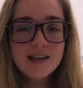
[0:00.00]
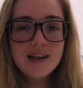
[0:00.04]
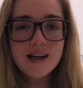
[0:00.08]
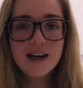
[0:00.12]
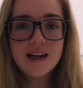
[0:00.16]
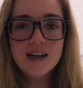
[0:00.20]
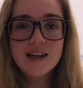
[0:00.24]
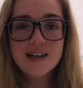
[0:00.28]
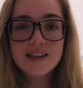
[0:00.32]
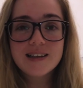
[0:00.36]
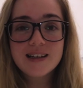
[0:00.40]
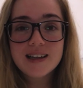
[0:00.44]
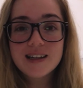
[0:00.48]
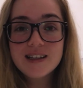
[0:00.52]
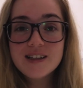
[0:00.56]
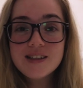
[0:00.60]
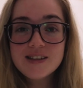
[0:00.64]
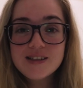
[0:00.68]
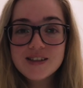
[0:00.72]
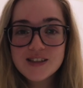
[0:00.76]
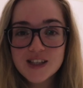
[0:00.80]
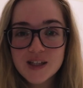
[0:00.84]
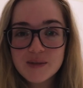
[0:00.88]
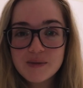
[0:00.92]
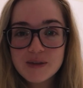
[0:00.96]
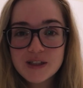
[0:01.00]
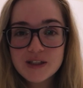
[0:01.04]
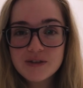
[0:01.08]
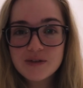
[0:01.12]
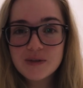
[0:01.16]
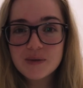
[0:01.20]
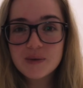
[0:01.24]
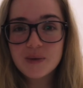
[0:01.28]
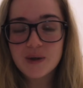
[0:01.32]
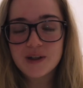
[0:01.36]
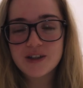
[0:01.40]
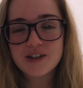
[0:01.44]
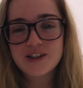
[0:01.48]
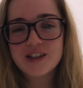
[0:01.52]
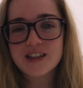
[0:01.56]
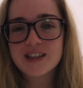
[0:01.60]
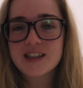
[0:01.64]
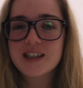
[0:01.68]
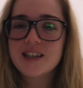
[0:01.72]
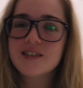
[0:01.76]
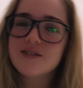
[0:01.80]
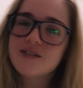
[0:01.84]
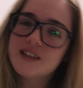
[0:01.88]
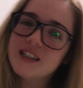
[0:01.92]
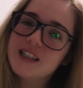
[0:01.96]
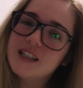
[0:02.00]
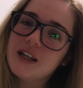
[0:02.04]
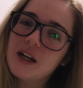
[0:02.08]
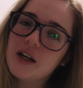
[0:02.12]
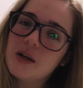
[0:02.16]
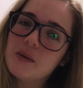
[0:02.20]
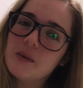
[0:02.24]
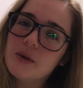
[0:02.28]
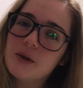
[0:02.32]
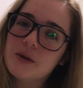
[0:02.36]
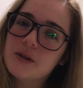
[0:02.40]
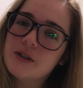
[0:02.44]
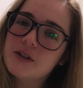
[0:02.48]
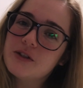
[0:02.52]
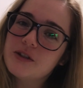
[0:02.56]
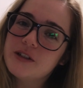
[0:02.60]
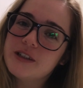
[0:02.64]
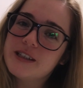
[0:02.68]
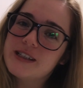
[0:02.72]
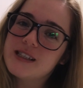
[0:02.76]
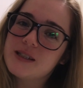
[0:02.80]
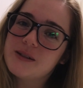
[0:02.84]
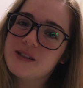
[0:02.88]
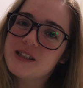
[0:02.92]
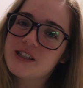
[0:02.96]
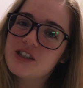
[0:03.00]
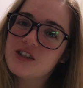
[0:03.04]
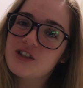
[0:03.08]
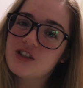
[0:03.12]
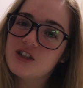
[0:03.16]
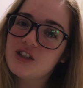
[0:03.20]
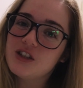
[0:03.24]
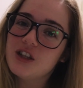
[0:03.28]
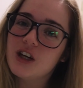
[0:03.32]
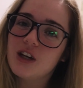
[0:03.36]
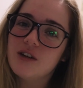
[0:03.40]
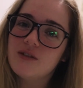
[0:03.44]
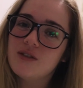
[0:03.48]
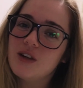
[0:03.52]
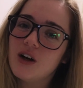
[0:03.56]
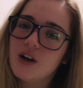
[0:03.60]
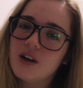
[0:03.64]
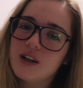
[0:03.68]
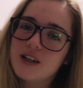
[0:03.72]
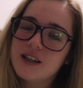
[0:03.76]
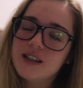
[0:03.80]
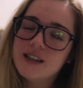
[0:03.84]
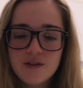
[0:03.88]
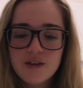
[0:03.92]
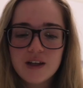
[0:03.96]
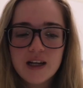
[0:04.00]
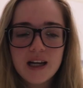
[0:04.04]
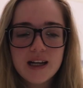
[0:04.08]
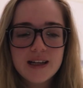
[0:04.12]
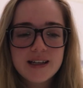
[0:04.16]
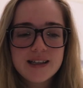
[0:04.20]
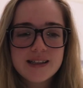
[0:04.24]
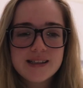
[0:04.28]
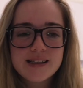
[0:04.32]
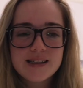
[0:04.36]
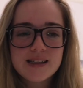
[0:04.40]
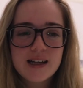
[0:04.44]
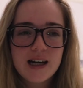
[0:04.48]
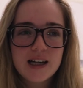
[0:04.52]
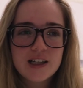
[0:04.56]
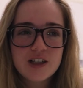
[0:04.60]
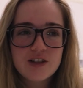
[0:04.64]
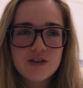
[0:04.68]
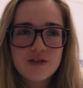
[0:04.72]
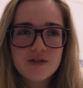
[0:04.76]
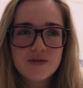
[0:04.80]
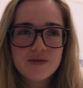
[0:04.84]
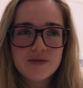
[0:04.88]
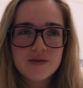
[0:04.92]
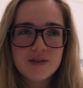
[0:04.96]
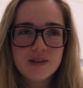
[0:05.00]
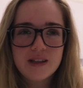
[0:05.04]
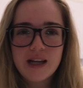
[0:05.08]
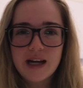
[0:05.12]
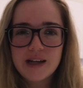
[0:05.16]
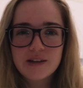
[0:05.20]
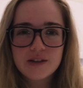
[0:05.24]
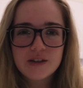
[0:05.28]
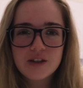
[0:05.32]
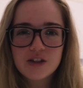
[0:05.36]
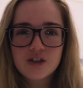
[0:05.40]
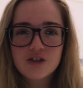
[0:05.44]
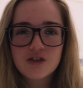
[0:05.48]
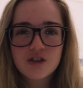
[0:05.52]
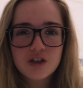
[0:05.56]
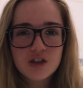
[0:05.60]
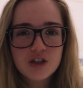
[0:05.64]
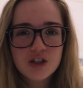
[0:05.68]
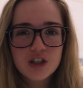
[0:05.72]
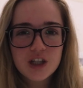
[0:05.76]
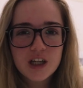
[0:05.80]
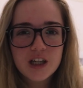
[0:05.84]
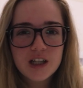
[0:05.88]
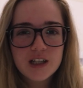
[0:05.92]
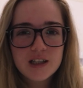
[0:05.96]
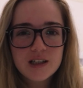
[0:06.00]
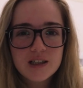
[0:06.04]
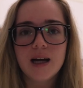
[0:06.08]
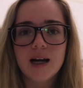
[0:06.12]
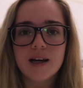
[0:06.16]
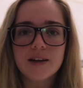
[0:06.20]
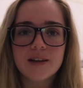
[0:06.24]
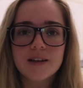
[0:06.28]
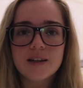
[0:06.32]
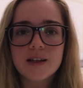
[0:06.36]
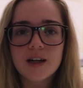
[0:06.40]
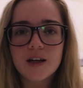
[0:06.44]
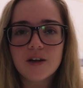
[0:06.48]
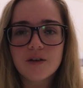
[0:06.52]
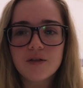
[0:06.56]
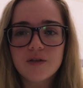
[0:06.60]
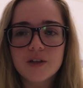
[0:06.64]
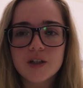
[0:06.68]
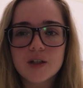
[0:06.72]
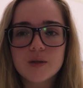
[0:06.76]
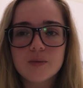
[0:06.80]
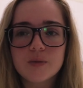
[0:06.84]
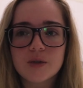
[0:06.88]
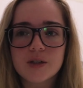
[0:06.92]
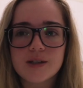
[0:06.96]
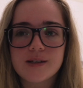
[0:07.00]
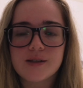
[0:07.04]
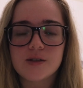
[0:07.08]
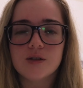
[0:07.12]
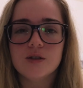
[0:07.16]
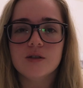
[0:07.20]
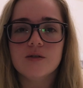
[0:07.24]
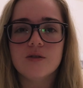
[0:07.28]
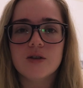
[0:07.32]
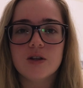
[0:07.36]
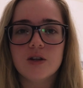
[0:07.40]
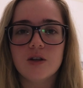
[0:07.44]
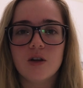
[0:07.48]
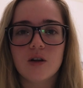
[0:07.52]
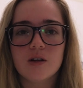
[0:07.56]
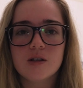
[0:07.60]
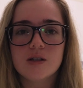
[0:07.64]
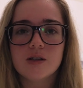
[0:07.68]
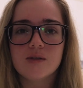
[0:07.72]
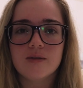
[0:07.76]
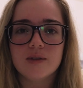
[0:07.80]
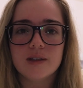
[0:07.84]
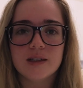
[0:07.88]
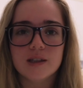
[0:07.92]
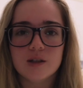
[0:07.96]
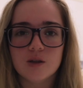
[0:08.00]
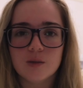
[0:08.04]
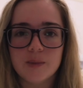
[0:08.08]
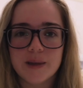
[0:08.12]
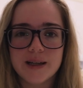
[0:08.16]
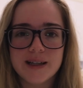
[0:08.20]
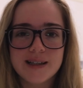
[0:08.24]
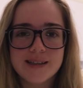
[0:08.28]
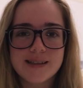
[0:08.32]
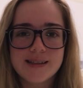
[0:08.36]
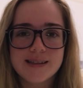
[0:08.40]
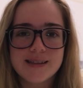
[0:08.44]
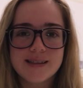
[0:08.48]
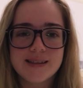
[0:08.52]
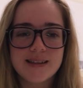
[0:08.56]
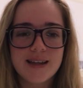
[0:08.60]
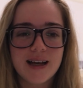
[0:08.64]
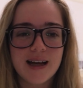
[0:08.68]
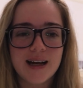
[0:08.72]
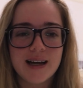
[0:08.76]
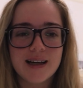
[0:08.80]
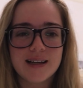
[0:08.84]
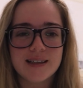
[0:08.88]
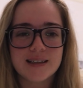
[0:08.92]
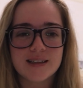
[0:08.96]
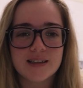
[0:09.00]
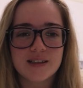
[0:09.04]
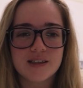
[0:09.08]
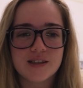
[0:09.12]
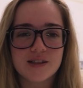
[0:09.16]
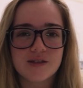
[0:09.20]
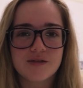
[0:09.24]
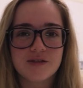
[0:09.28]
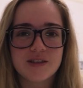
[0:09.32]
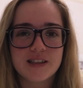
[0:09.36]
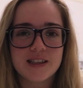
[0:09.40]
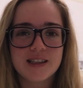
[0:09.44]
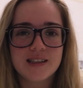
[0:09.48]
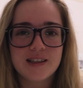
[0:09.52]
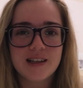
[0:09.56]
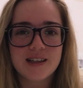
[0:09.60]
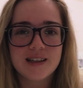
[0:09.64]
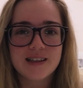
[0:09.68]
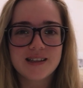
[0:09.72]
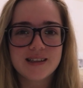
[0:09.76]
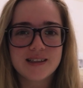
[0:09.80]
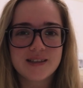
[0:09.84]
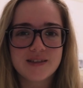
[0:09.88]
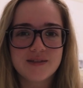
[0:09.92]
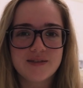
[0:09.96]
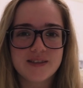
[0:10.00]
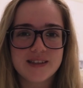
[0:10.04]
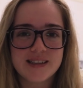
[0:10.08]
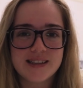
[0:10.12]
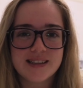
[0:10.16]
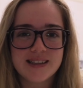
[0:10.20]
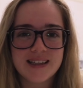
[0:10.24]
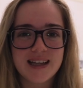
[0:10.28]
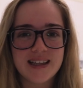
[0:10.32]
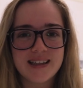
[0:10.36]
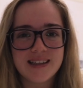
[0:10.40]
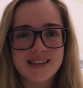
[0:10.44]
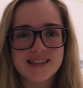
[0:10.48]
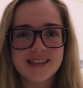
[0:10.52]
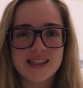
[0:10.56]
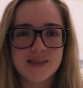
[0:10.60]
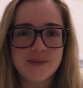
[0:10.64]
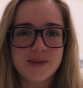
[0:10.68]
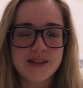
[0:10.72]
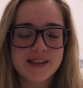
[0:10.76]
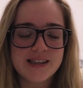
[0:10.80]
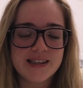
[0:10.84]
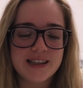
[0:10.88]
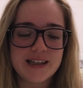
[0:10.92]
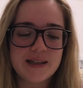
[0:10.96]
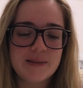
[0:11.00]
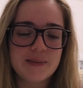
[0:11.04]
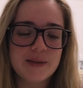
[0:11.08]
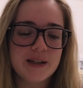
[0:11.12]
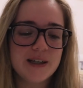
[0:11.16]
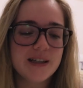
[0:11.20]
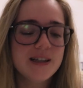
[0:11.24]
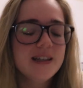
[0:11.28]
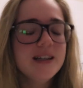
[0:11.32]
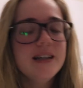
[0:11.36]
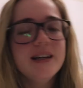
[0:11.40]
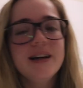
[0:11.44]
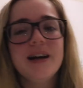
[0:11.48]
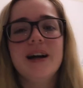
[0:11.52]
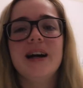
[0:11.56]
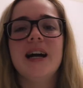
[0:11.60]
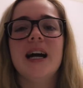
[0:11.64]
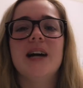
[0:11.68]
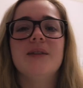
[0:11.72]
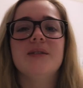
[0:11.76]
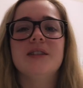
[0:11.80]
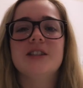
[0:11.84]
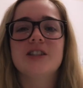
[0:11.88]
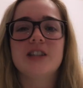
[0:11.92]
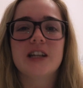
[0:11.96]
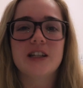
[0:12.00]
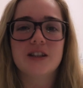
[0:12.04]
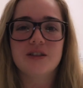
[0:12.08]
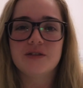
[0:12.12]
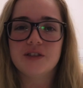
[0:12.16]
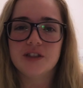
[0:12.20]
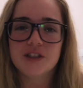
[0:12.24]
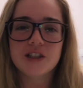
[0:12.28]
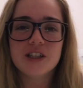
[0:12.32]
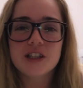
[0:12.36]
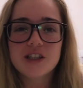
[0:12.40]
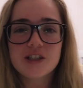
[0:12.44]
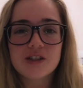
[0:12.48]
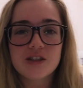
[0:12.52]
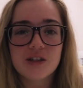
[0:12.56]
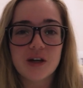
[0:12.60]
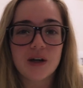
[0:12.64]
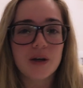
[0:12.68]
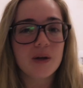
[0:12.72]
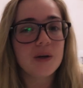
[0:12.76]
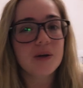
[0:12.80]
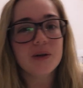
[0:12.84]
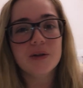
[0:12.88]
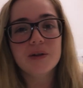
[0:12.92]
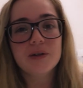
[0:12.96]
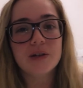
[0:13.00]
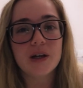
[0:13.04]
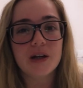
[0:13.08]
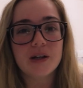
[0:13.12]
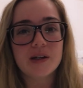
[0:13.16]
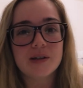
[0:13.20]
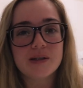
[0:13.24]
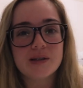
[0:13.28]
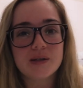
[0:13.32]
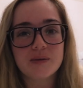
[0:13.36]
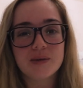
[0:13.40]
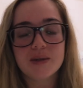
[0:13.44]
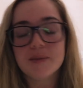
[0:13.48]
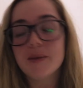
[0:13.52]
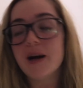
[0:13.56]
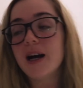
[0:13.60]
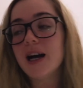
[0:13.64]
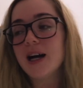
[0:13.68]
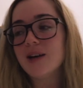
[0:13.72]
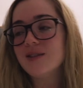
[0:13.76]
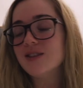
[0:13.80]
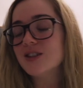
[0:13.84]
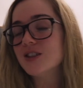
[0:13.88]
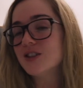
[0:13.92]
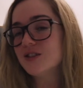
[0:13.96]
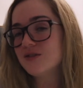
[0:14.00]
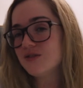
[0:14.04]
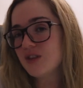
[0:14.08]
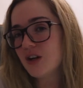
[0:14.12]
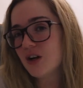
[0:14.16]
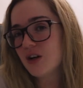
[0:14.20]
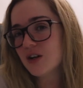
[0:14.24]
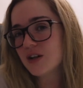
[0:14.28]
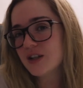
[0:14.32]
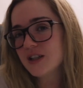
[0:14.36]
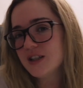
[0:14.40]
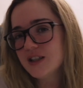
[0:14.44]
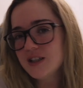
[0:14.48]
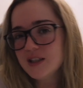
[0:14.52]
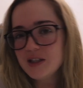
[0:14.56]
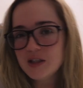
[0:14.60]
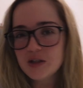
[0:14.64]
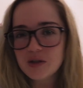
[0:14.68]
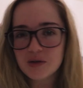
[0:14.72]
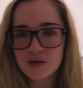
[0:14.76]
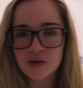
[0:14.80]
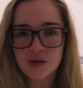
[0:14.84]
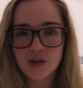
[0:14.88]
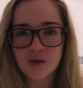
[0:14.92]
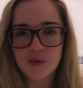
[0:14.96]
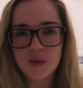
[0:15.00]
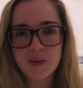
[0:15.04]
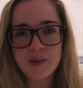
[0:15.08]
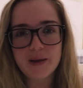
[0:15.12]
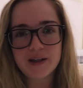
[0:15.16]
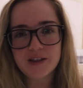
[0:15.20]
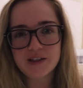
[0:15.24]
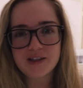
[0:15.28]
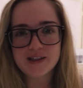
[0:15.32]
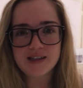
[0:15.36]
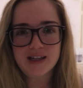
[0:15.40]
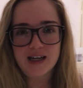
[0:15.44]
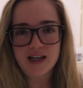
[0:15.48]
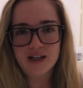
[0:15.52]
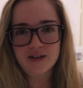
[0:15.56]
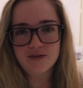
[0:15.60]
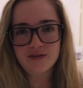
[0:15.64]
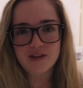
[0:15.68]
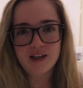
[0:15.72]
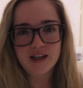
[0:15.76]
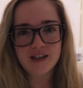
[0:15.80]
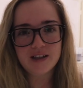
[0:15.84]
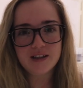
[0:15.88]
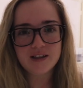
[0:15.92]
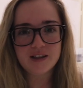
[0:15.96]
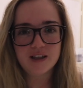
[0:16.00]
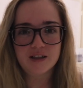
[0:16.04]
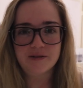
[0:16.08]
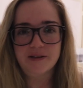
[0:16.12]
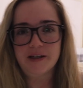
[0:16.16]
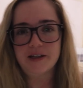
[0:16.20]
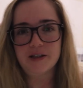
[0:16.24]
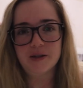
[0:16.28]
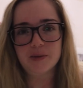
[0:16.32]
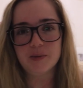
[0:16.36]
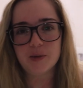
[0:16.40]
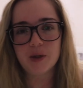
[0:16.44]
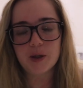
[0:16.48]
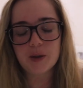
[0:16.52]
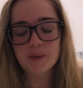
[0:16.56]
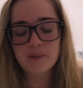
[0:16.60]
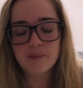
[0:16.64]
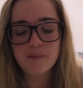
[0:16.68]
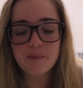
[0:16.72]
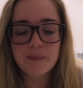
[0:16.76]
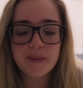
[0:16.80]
Thank you so much for watching. I really hope you enjoyed this week's studio vlog. I feel like it's kind of lacked structure. I think I filmed just sort of lots of little bits and it doesn't really like fit together seamlessly, but I haven't checked the footage, so who knows? We might have a good vlog, or we might just have like a random one.